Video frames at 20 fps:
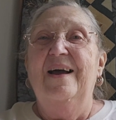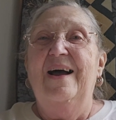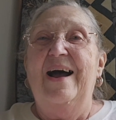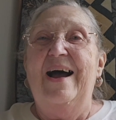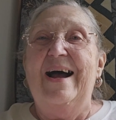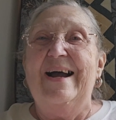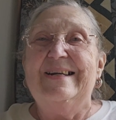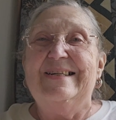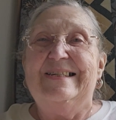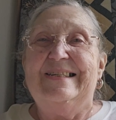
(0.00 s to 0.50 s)

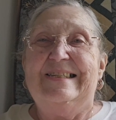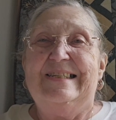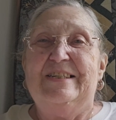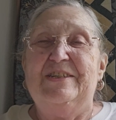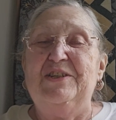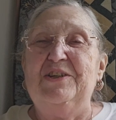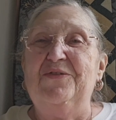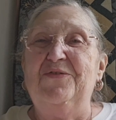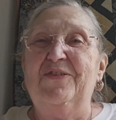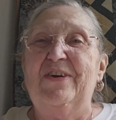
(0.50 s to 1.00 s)
Hi,
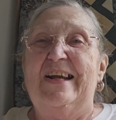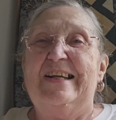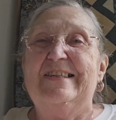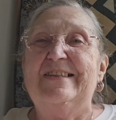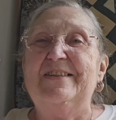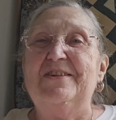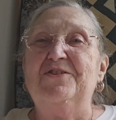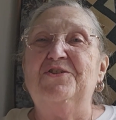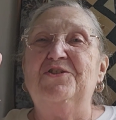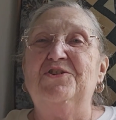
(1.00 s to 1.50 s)
Stitchy
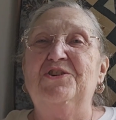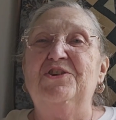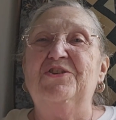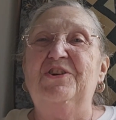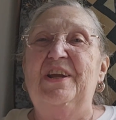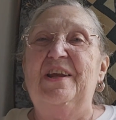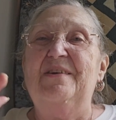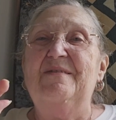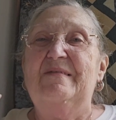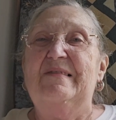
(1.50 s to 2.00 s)
friends. It's
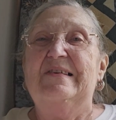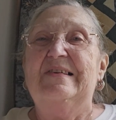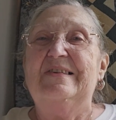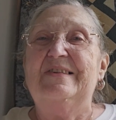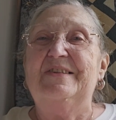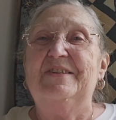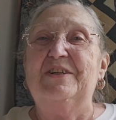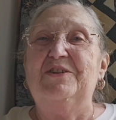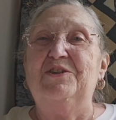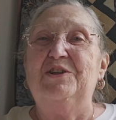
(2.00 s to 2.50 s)
Judy,
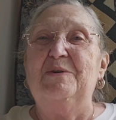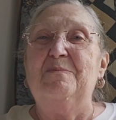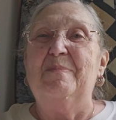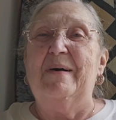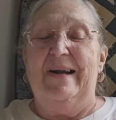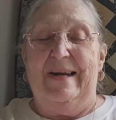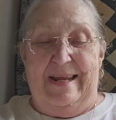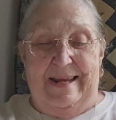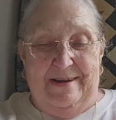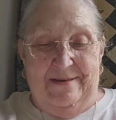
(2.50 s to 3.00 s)
Stitching
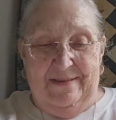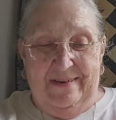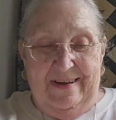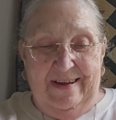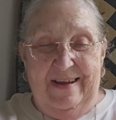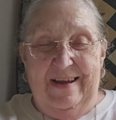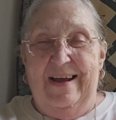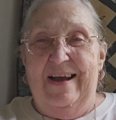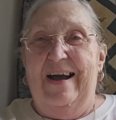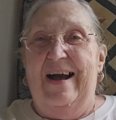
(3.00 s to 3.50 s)
Bunny.
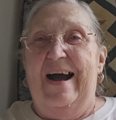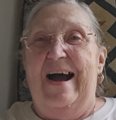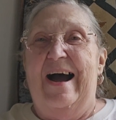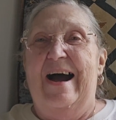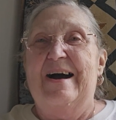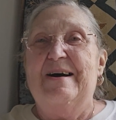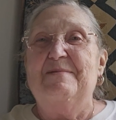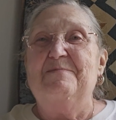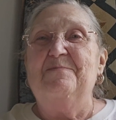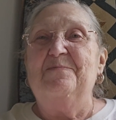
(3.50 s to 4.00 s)

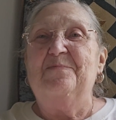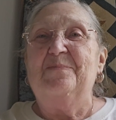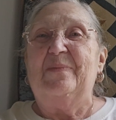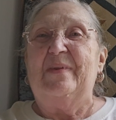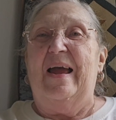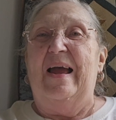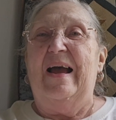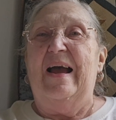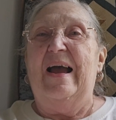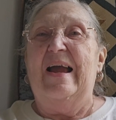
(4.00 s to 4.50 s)
Um,
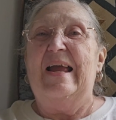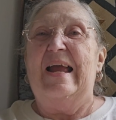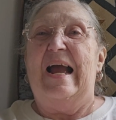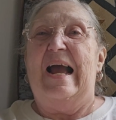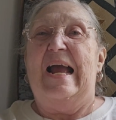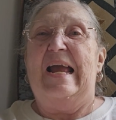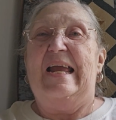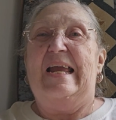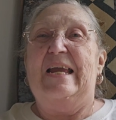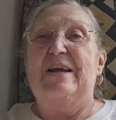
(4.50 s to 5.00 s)

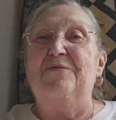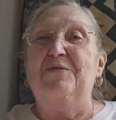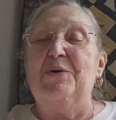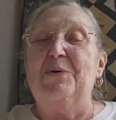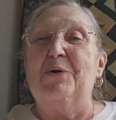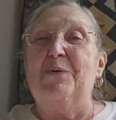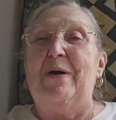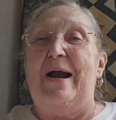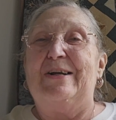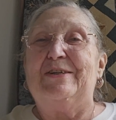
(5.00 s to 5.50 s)
if you
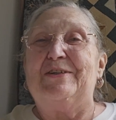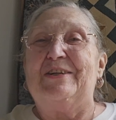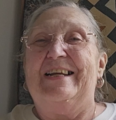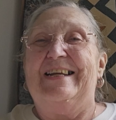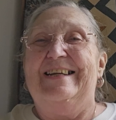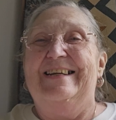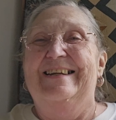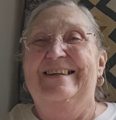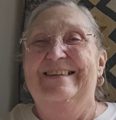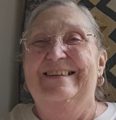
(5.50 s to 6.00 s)
were
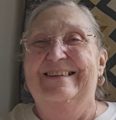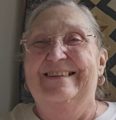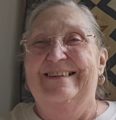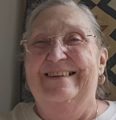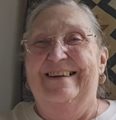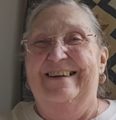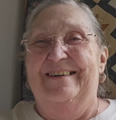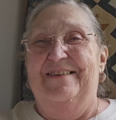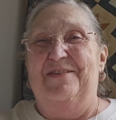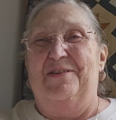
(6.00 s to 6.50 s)
watching
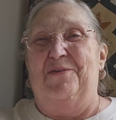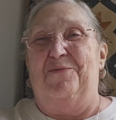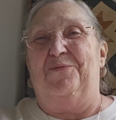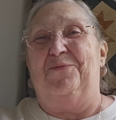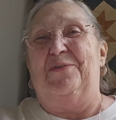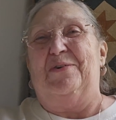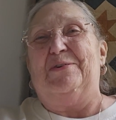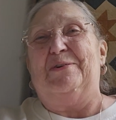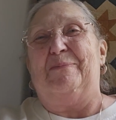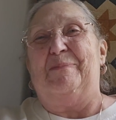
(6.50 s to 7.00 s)
the
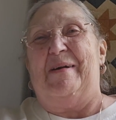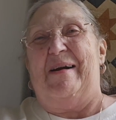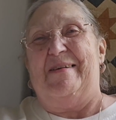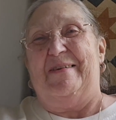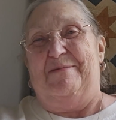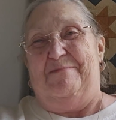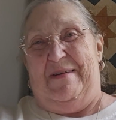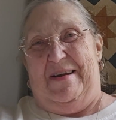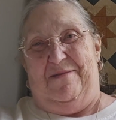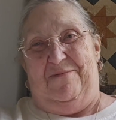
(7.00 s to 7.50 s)
first part
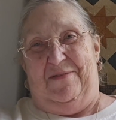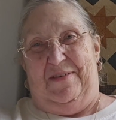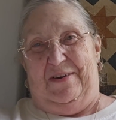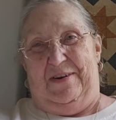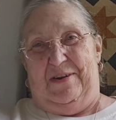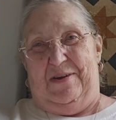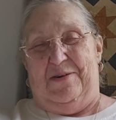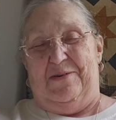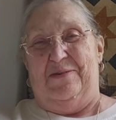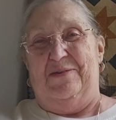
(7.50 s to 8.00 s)
of my
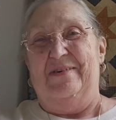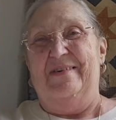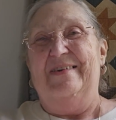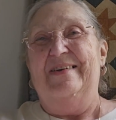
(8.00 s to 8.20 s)
video,